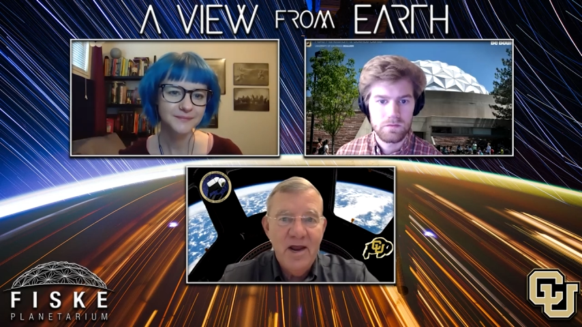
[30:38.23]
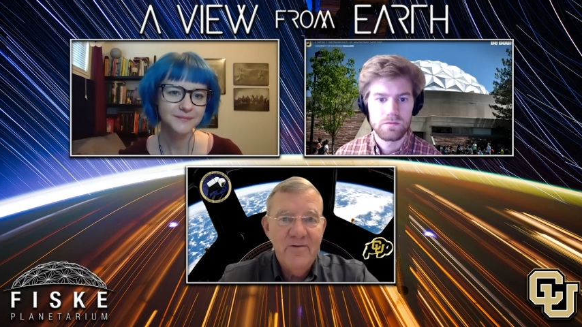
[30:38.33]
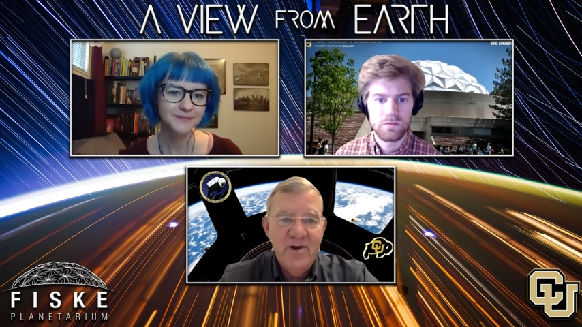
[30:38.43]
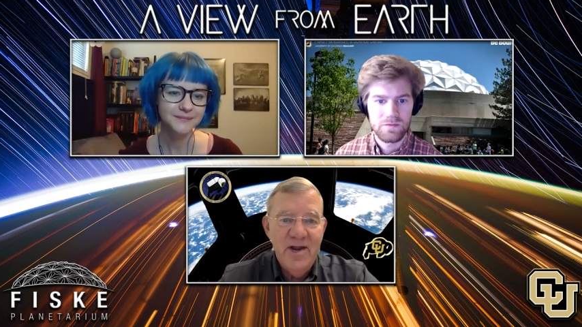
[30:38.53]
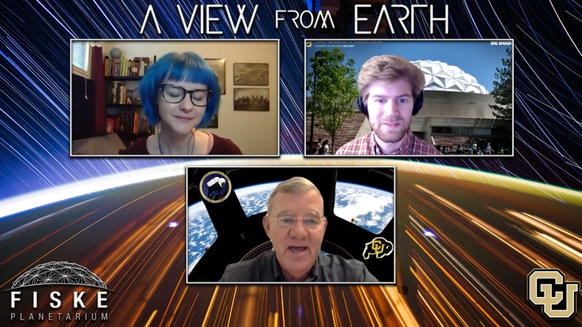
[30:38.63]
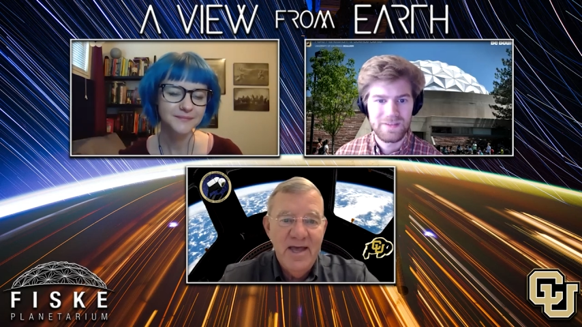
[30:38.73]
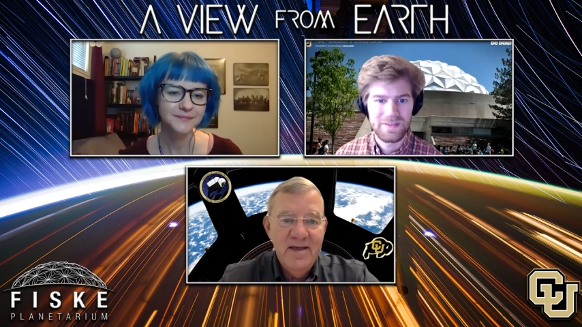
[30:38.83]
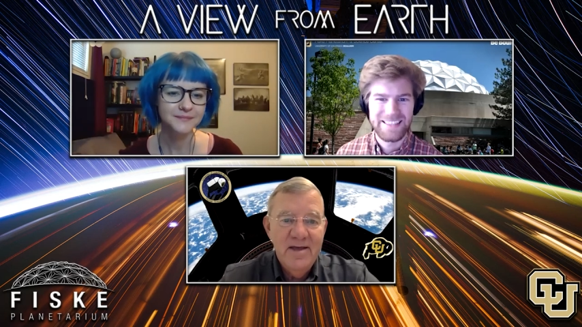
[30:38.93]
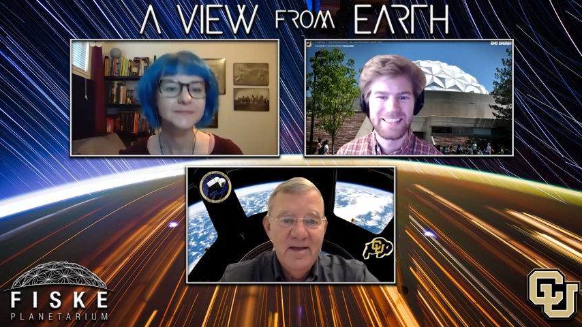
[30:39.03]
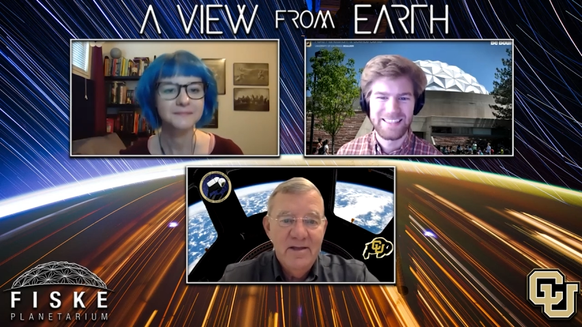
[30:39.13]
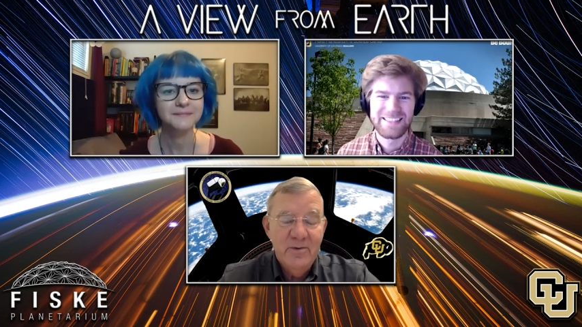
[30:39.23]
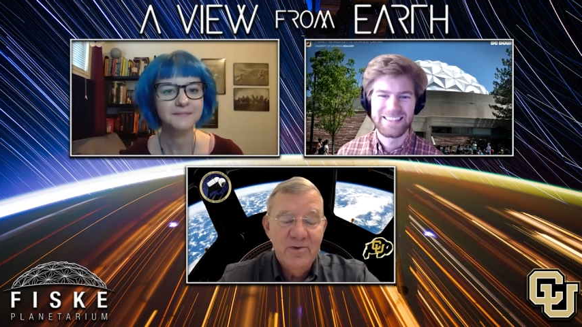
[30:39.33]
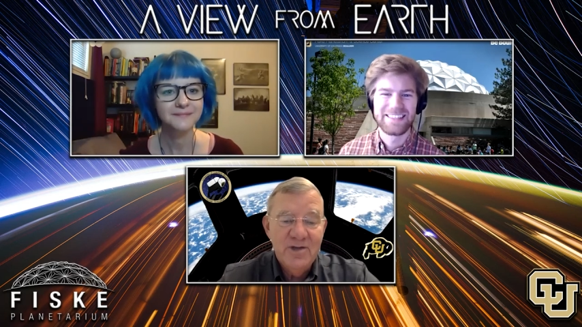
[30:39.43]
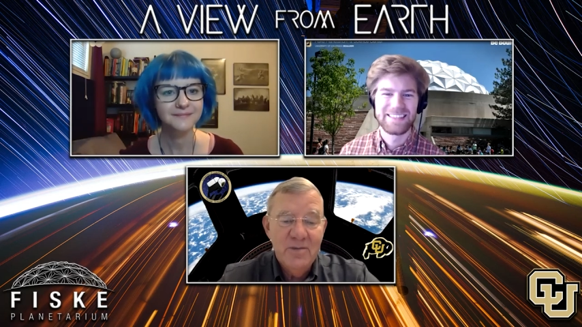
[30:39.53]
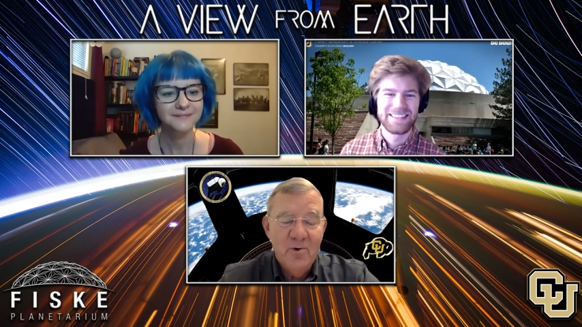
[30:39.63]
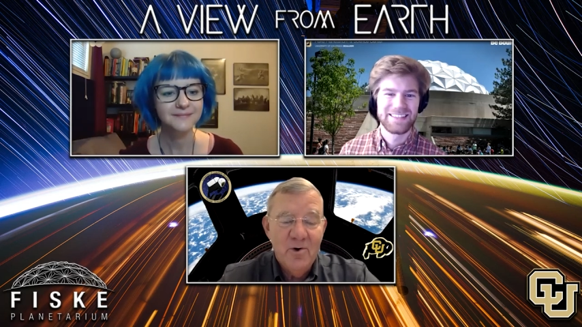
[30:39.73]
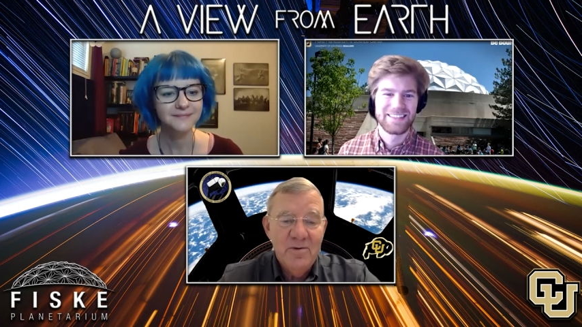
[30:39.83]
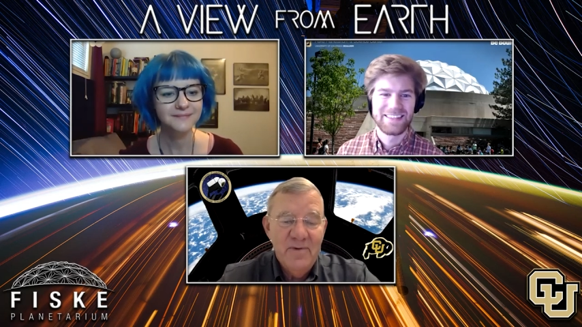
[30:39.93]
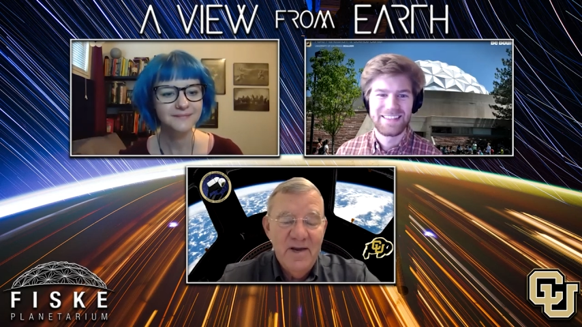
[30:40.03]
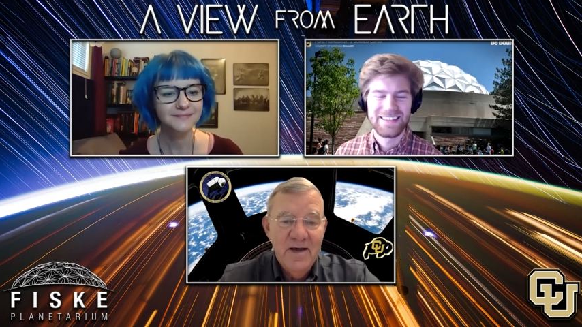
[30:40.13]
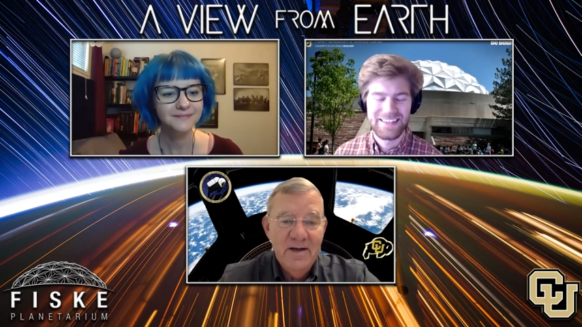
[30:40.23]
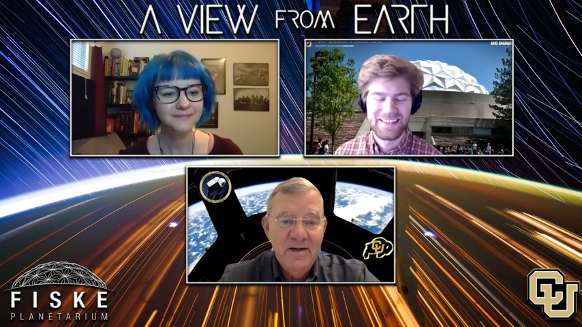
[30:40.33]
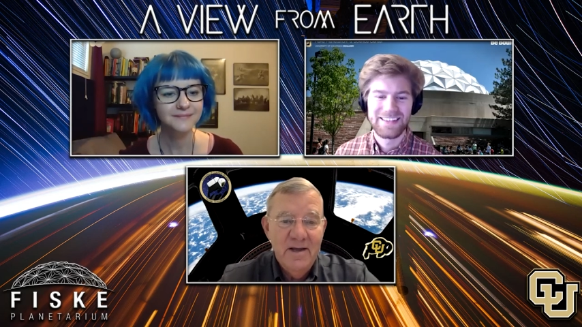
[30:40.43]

Speaker 1: Every day there was some work to be done.